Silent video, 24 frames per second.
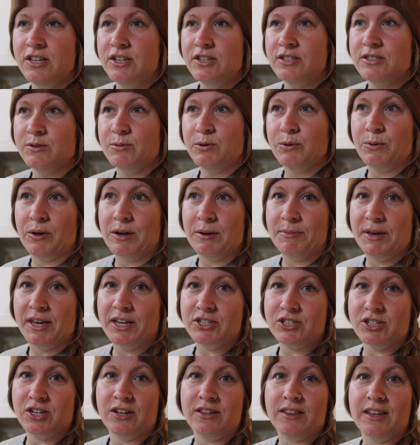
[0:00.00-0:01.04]
So we want to make
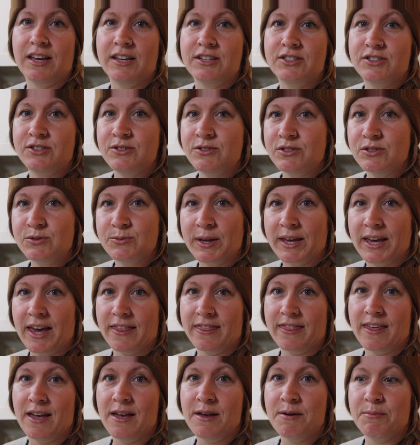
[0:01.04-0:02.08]
sure that as soon as we
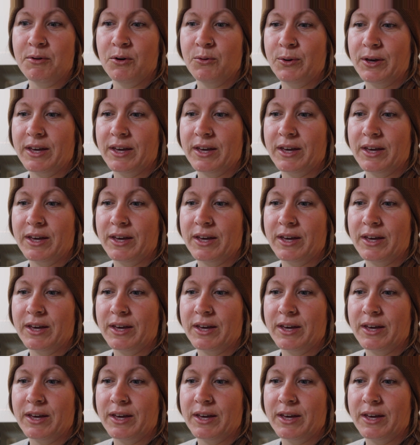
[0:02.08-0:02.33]
get them,